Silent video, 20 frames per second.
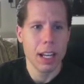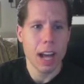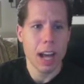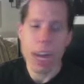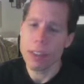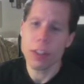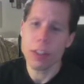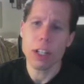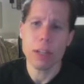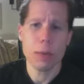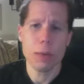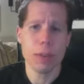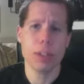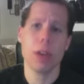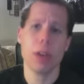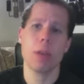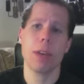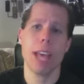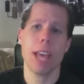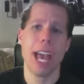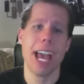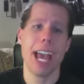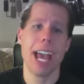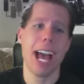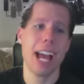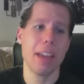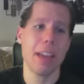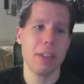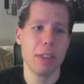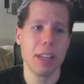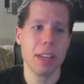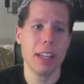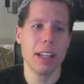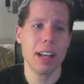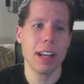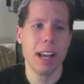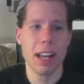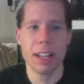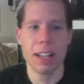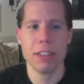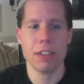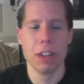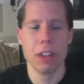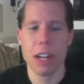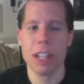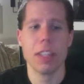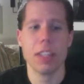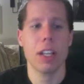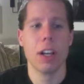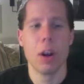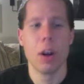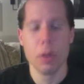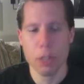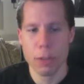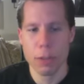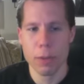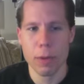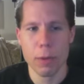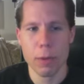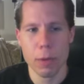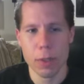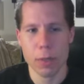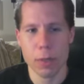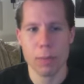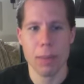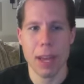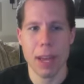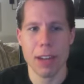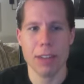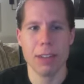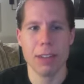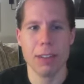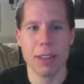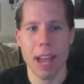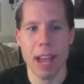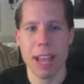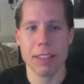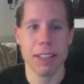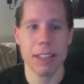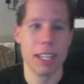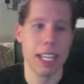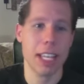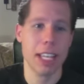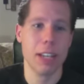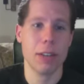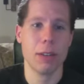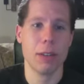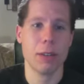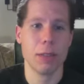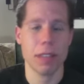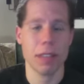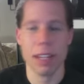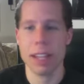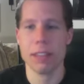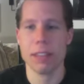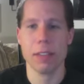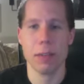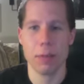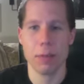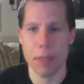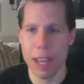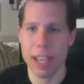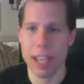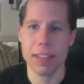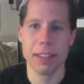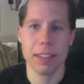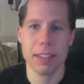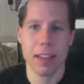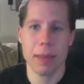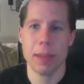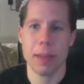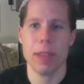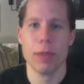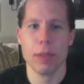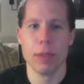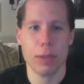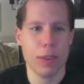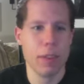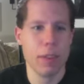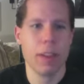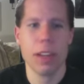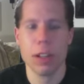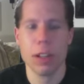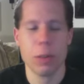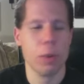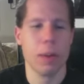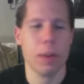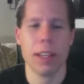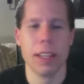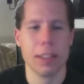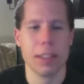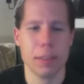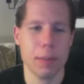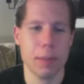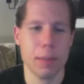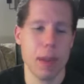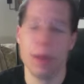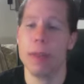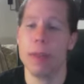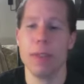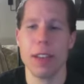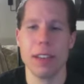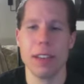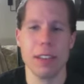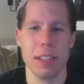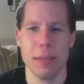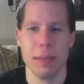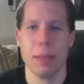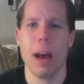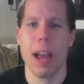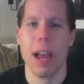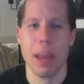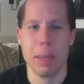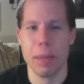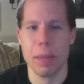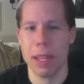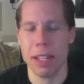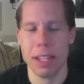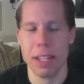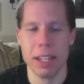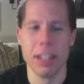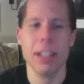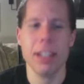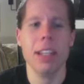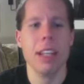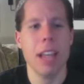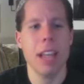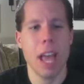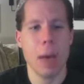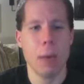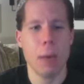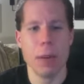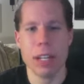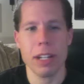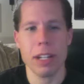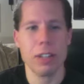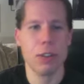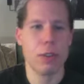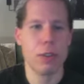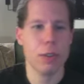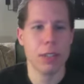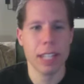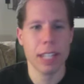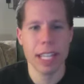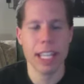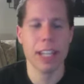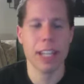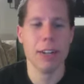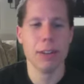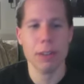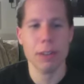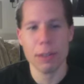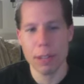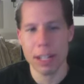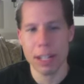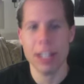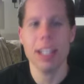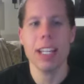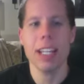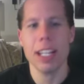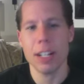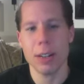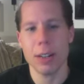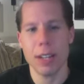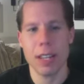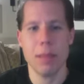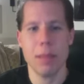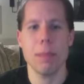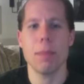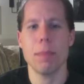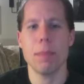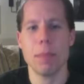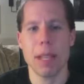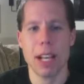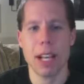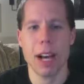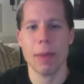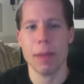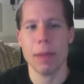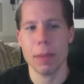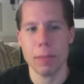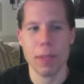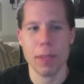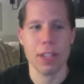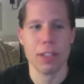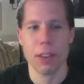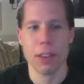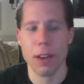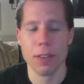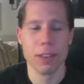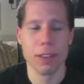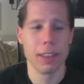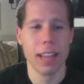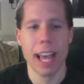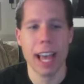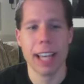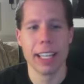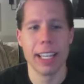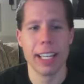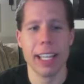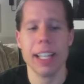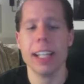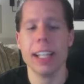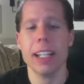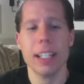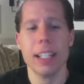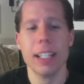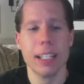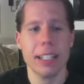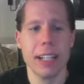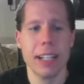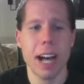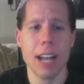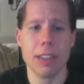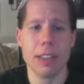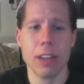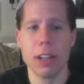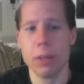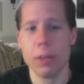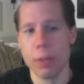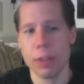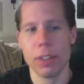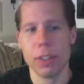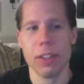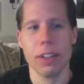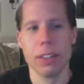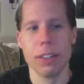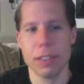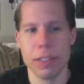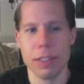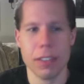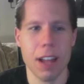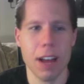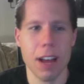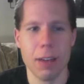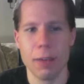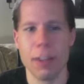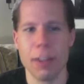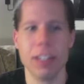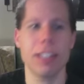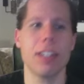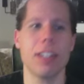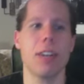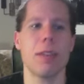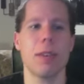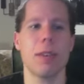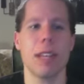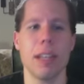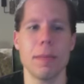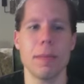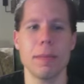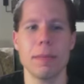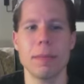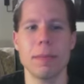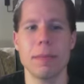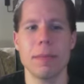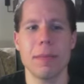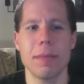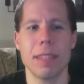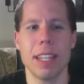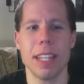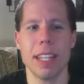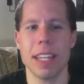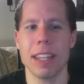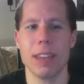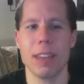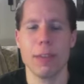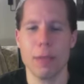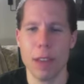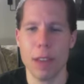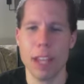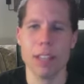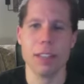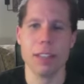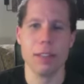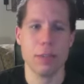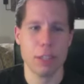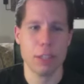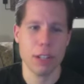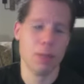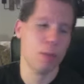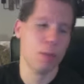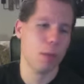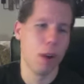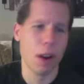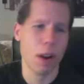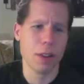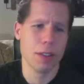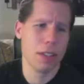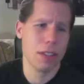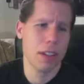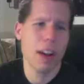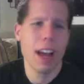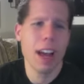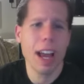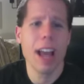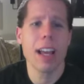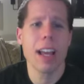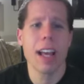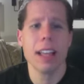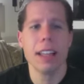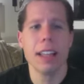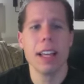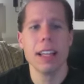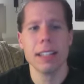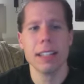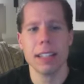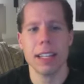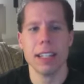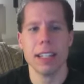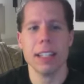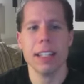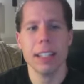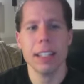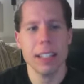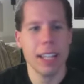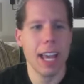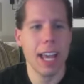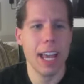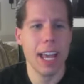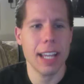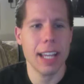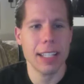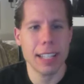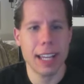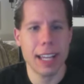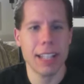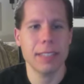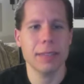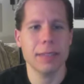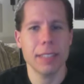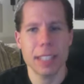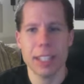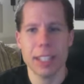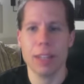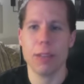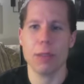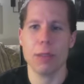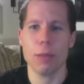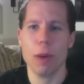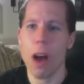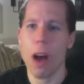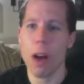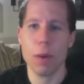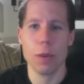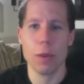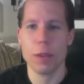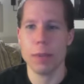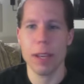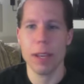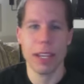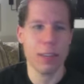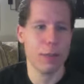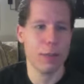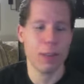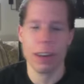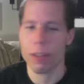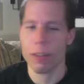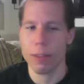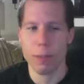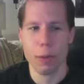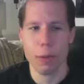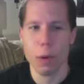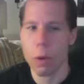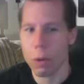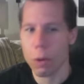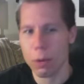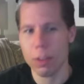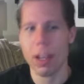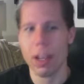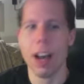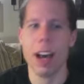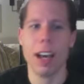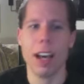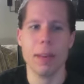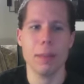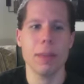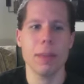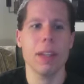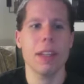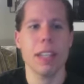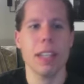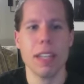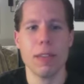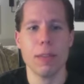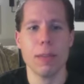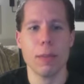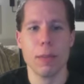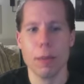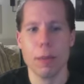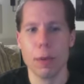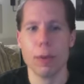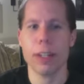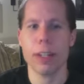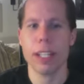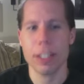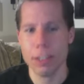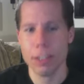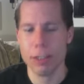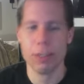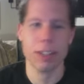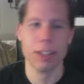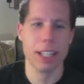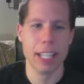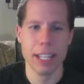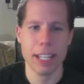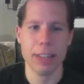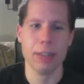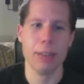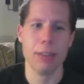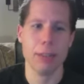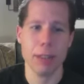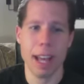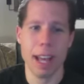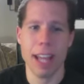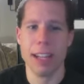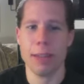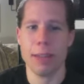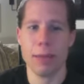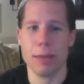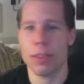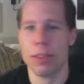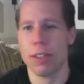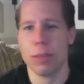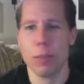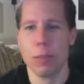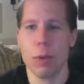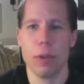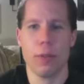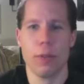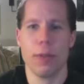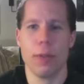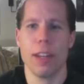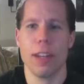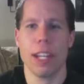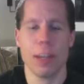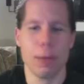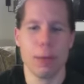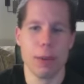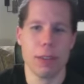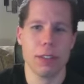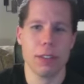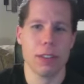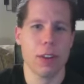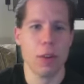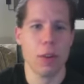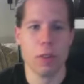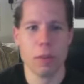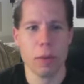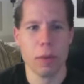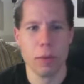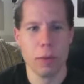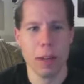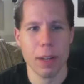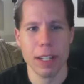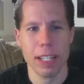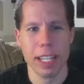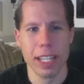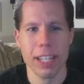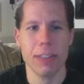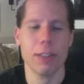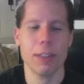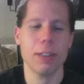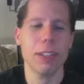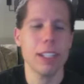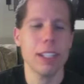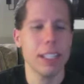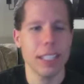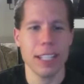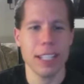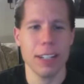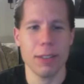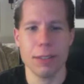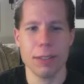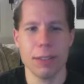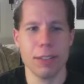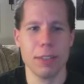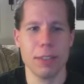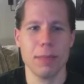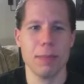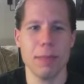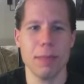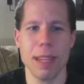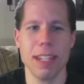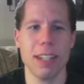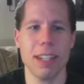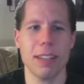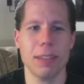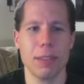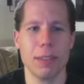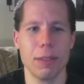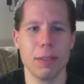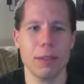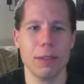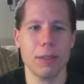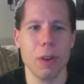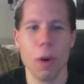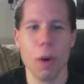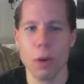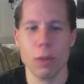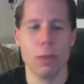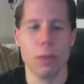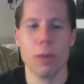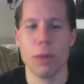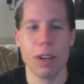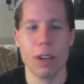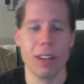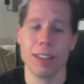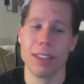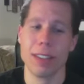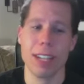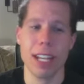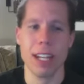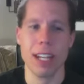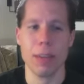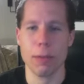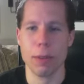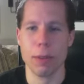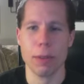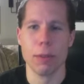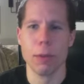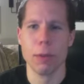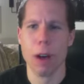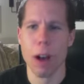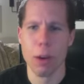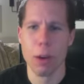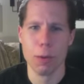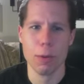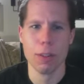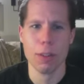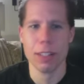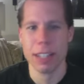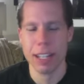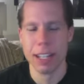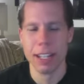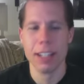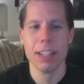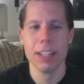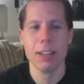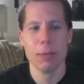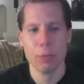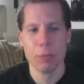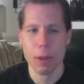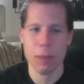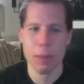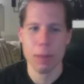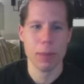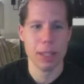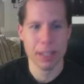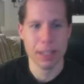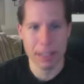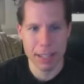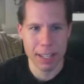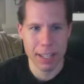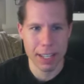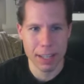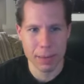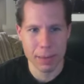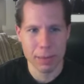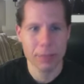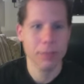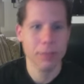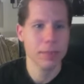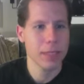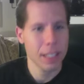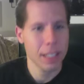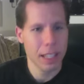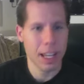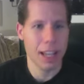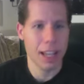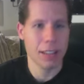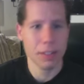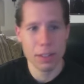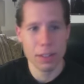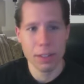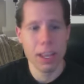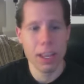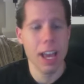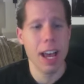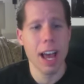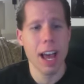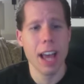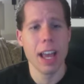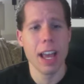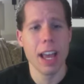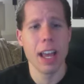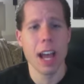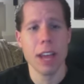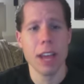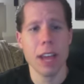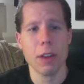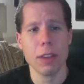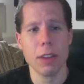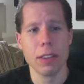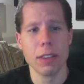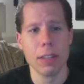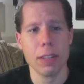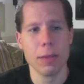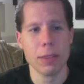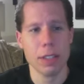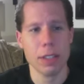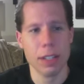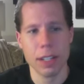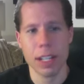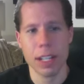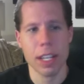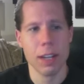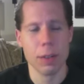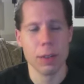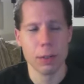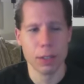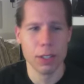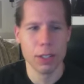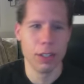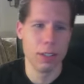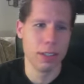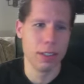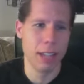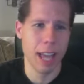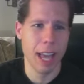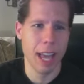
I thought it was okay. I think Jonathan Coachman was better as a heel than as a face. I mean, he was very annoying as a babyface, in my opinion. And when he turned heel, you know, him becoming Bischoff's lackey, I thought it was good stuff. And, you know, him getting in the face of Jim Ross, you know, I liked it. And, you know, The Rock was making fun of him the whole time, even before he turned heel. And it was just more fitting once Coachman went heel. You know, it just made it all the more entertaining when The Rock would rip into him. So, yeah, I thought that it was a good heel turn.